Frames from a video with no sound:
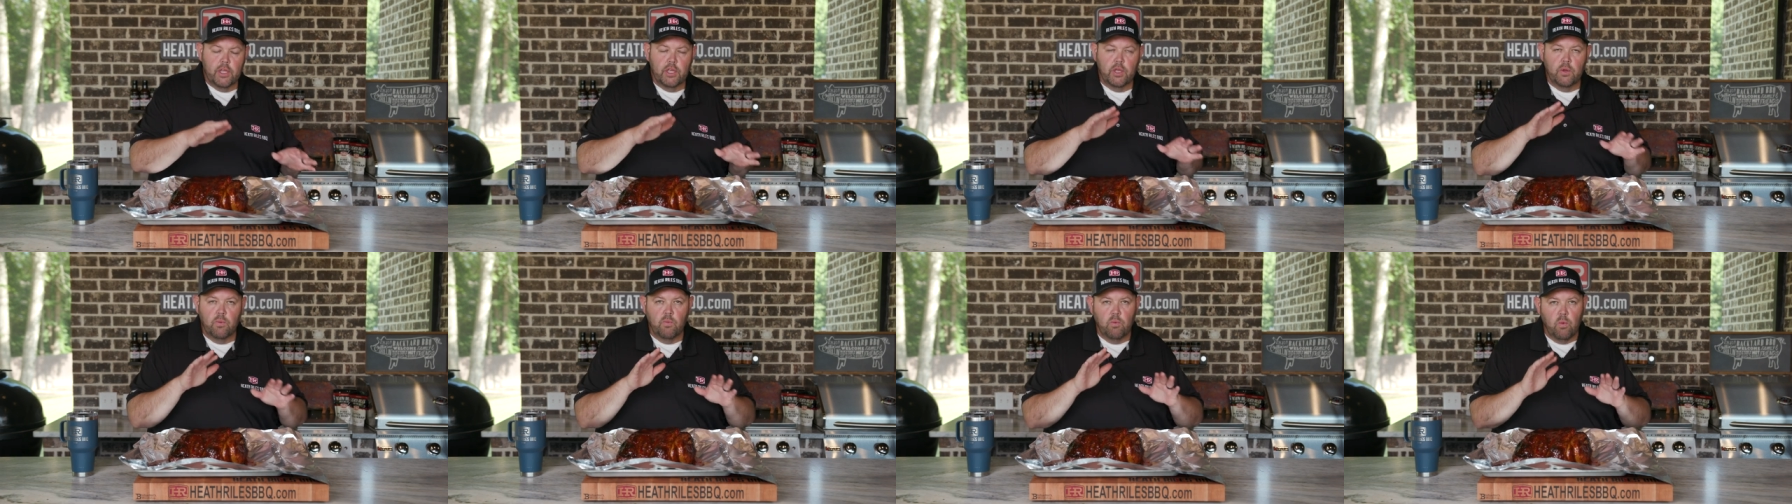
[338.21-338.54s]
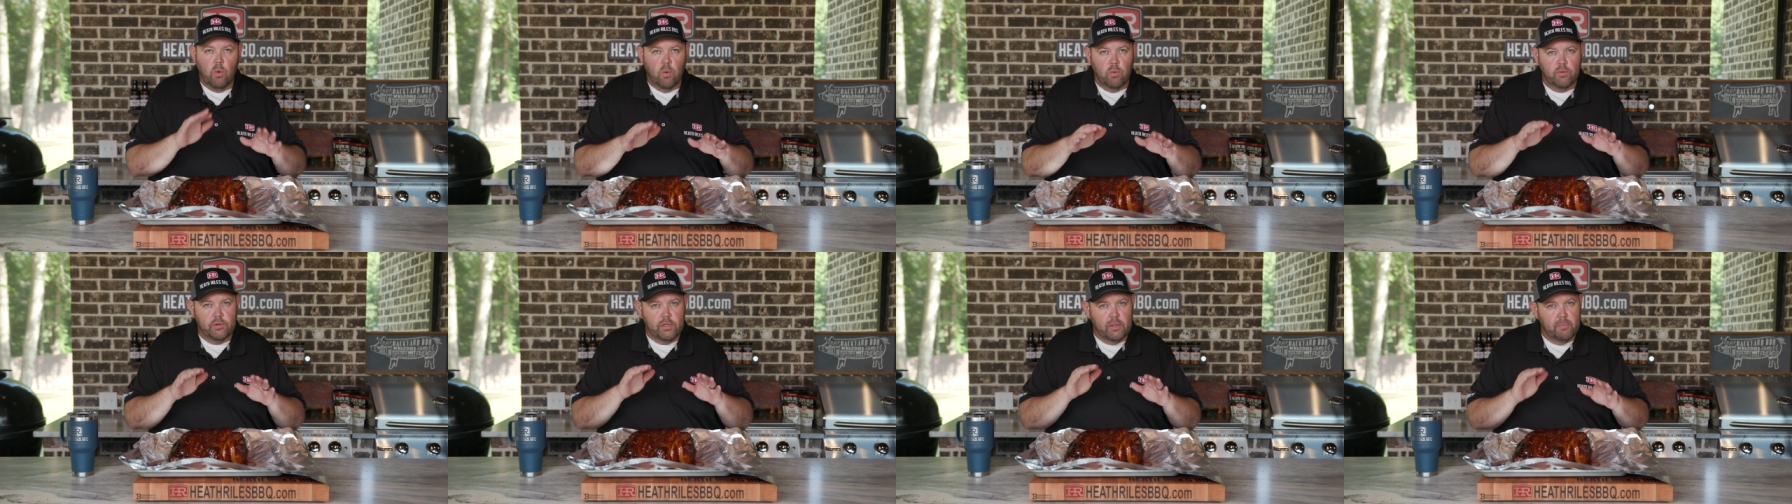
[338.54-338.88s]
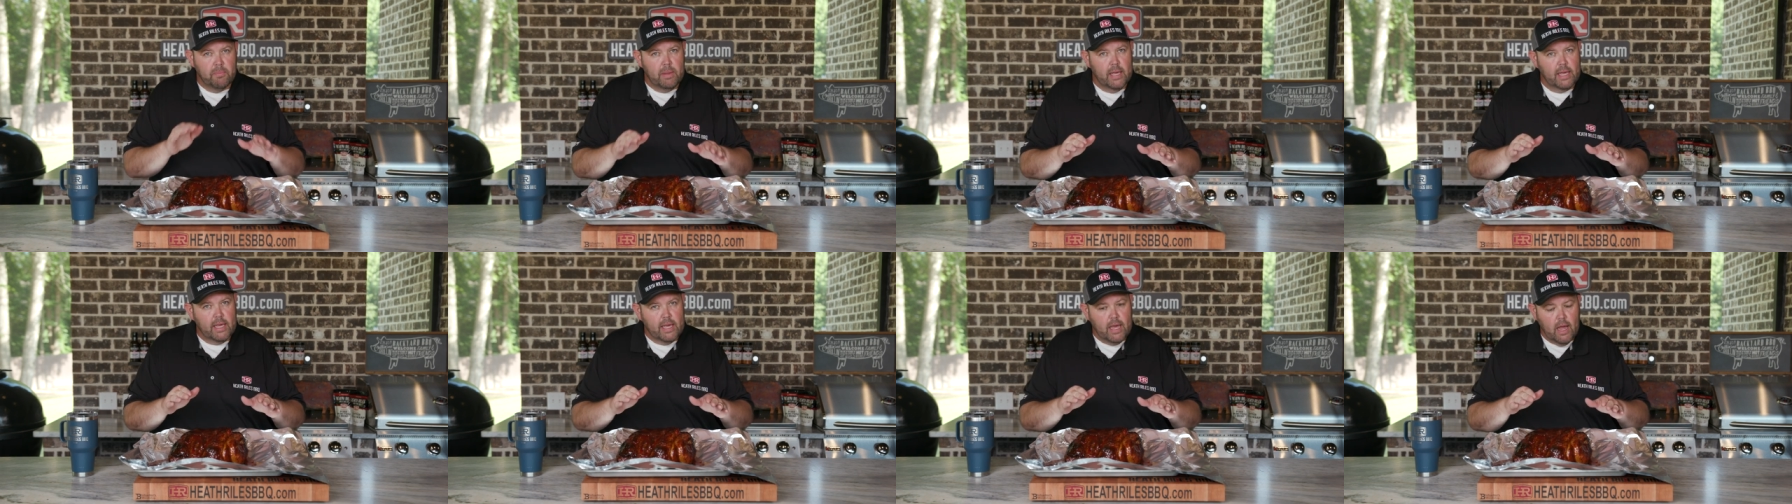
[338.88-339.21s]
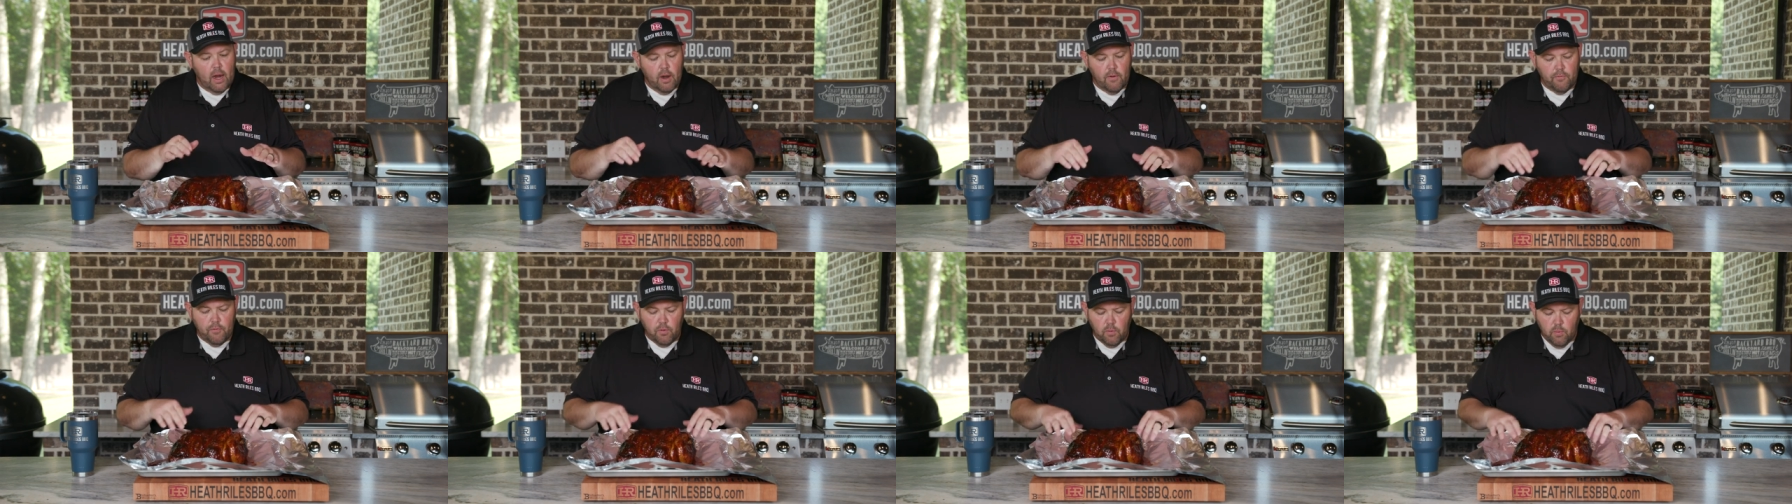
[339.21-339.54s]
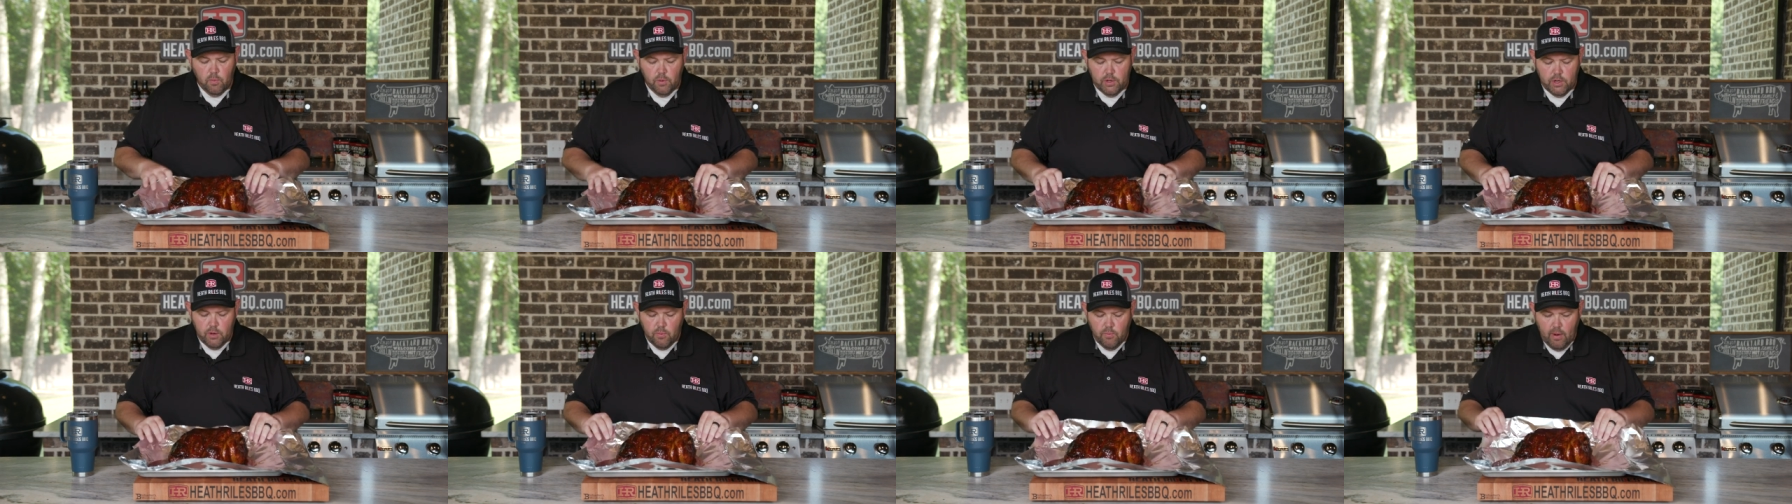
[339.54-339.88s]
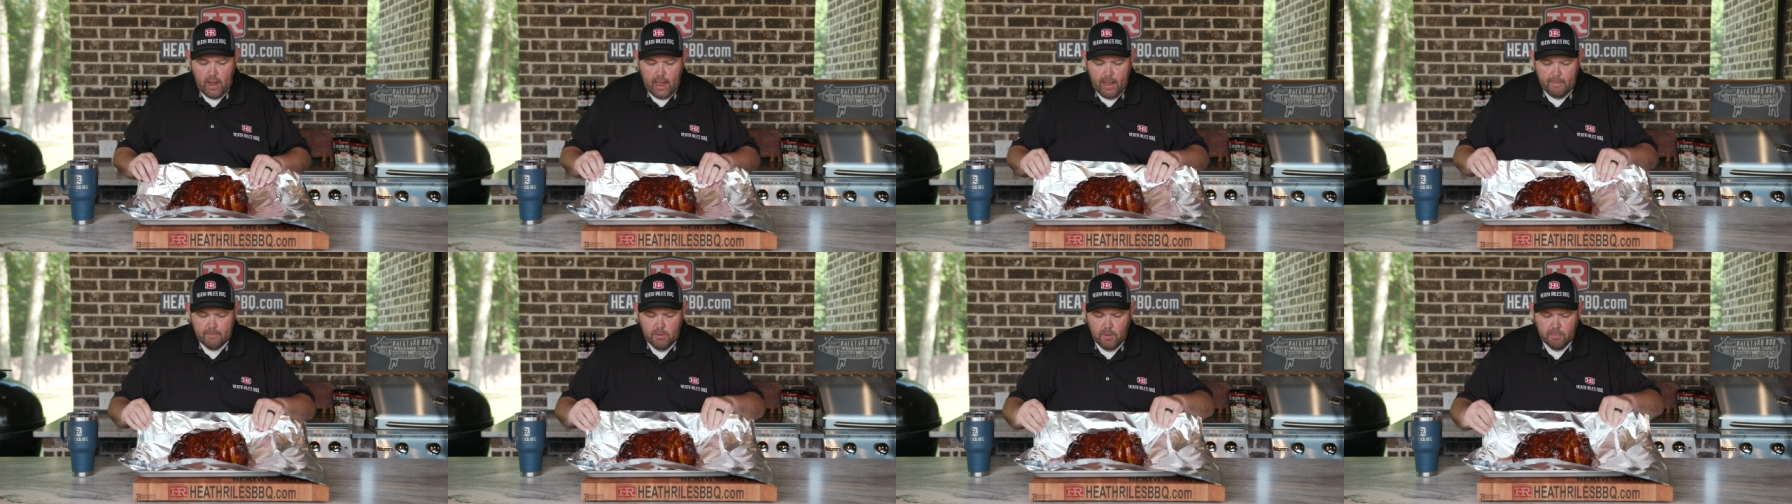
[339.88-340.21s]
You want to be careful when you
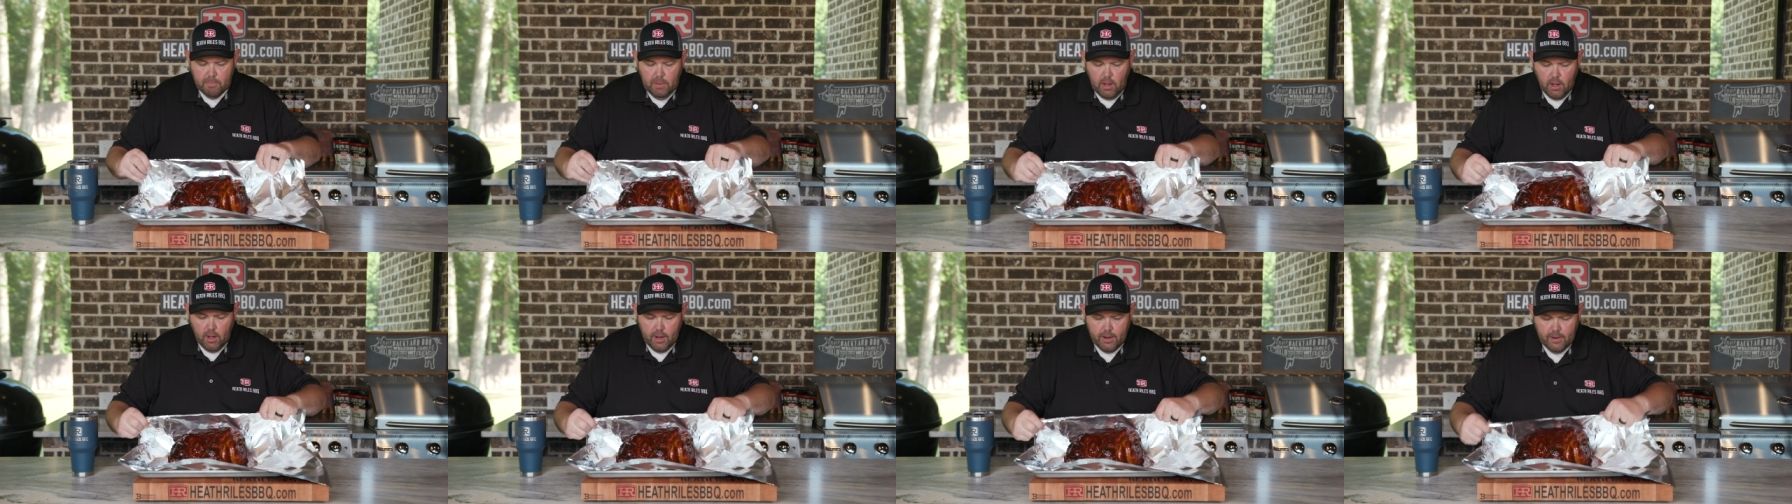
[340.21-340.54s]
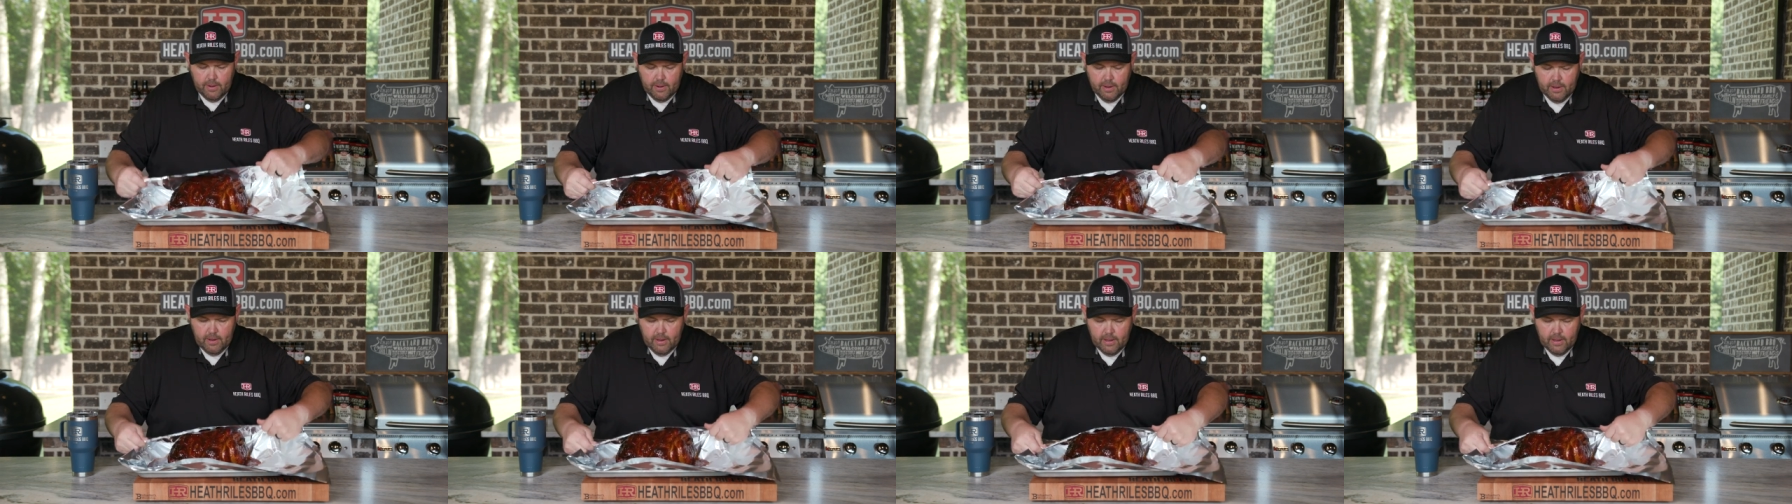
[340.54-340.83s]
wrap your butt